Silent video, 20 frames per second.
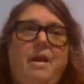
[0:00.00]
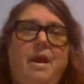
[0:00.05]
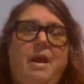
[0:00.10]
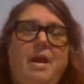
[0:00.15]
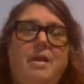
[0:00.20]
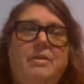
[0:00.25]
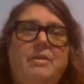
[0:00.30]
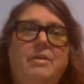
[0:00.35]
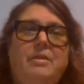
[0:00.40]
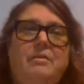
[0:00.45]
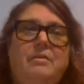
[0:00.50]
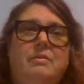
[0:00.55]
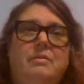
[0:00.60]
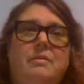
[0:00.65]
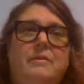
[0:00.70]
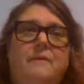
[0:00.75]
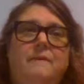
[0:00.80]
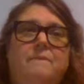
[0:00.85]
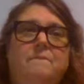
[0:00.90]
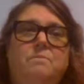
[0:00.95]
And then
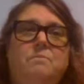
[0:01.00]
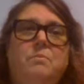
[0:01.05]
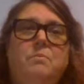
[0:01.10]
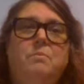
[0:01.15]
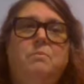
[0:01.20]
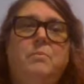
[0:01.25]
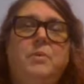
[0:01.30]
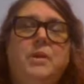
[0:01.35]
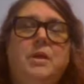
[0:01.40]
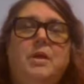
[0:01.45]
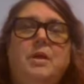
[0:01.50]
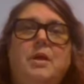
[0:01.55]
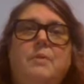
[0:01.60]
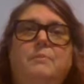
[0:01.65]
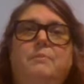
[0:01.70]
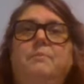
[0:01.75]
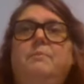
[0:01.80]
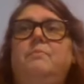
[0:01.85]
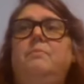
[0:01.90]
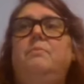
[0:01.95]
pick it
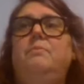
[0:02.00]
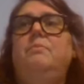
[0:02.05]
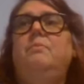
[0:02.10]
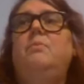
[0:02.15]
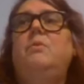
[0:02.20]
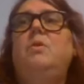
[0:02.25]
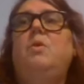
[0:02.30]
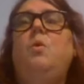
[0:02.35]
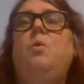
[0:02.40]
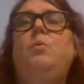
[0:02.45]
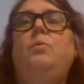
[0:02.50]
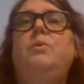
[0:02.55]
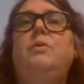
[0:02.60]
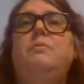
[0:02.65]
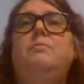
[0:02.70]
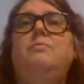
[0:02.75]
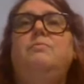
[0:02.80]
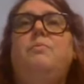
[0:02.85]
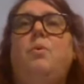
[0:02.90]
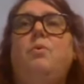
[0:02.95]
up and hold it
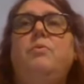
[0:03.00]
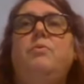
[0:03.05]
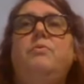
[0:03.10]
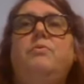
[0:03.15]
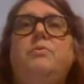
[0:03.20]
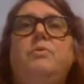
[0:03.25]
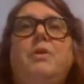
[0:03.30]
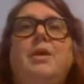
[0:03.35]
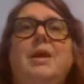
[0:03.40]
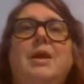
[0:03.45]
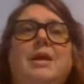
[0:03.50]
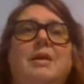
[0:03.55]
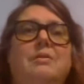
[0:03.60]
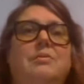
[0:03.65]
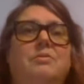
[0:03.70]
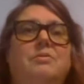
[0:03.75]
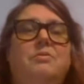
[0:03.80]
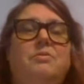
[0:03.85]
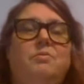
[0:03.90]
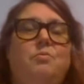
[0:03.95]
in both of your
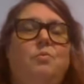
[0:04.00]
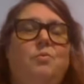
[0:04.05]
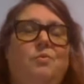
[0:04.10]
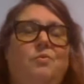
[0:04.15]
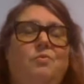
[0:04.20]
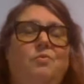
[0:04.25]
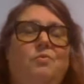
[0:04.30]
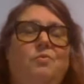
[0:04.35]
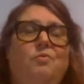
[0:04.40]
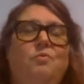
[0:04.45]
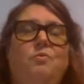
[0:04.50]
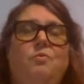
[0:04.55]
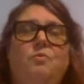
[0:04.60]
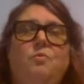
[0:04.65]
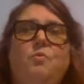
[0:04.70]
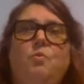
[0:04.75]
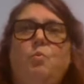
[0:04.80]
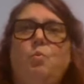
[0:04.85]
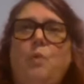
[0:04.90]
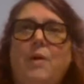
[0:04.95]
hands,
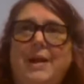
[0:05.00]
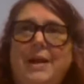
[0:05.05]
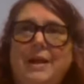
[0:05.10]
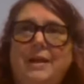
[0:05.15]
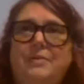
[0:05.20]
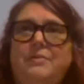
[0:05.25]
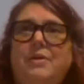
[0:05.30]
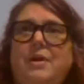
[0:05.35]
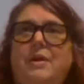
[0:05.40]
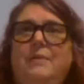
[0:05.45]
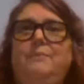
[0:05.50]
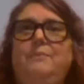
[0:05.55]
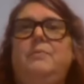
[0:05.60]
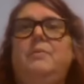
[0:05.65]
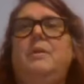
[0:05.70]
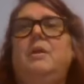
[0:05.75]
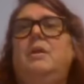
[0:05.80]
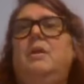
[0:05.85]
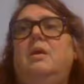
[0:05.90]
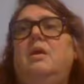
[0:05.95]
one at a time.
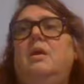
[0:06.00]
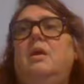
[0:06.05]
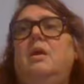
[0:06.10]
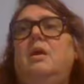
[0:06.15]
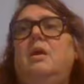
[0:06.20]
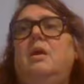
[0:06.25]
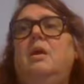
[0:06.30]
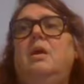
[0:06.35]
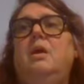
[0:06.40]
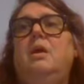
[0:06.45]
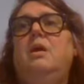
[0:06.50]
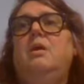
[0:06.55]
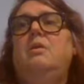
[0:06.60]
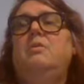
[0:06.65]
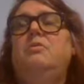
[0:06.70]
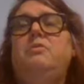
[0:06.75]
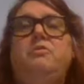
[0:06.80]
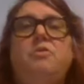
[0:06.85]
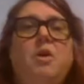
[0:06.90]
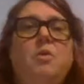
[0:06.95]

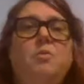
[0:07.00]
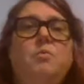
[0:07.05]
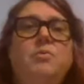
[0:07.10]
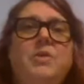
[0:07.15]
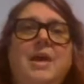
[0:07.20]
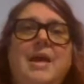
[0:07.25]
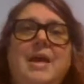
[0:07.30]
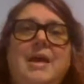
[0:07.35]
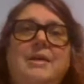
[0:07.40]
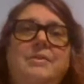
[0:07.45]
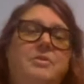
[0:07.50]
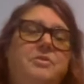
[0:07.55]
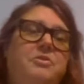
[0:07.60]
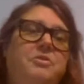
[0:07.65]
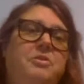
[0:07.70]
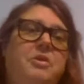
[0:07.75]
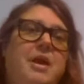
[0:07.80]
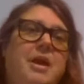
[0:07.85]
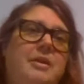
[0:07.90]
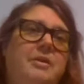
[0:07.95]
Start with the hand that
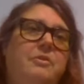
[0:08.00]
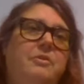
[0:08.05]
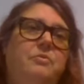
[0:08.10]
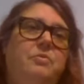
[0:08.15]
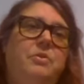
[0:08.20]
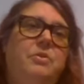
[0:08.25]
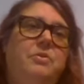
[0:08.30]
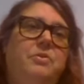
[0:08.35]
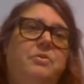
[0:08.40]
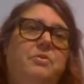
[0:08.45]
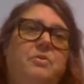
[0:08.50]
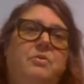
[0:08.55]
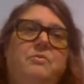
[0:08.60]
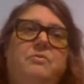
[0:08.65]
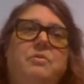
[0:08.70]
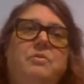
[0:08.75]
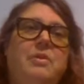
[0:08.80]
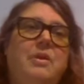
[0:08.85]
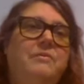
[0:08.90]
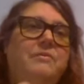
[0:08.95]
you're handed with. If
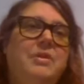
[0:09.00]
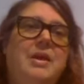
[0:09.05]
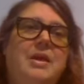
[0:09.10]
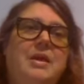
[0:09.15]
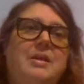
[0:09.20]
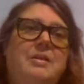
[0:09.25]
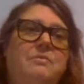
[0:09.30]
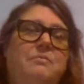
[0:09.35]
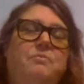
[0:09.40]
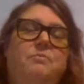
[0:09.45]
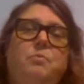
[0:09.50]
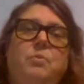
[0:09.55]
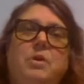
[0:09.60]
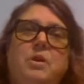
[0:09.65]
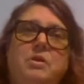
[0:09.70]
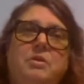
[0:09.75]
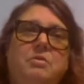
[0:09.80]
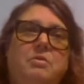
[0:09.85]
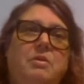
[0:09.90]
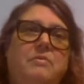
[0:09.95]
you're left-handed, put
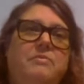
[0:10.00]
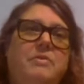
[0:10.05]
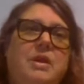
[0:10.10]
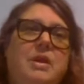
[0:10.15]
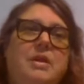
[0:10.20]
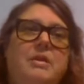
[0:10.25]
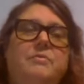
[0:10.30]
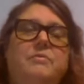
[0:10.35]
it in your left hand.